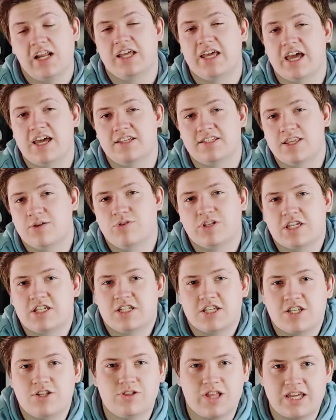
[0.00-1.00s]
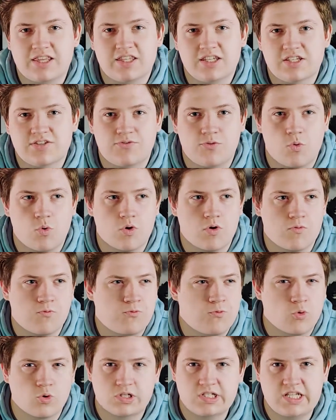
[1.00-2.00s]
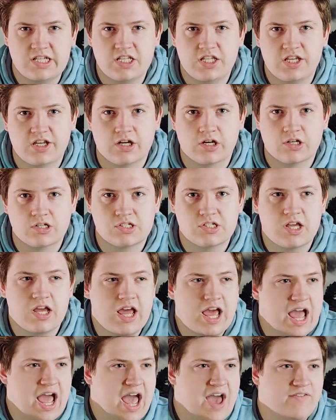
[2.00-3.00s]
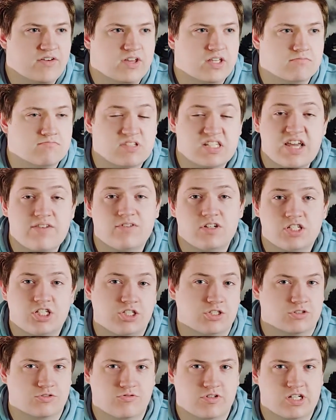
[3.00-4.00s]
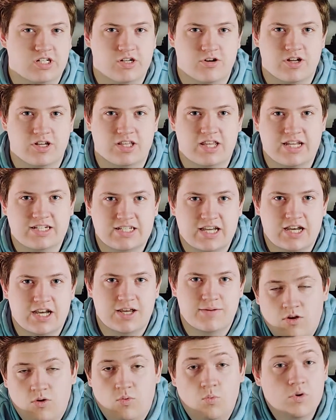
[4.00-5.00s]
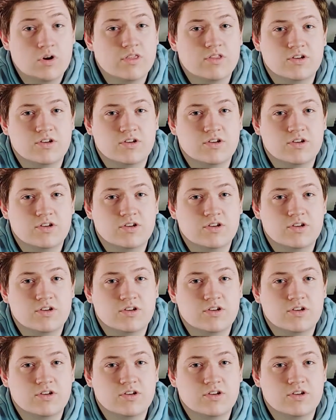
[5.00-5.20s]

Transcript: any case, they would continue like this for 14 years, having 7 children during that time. One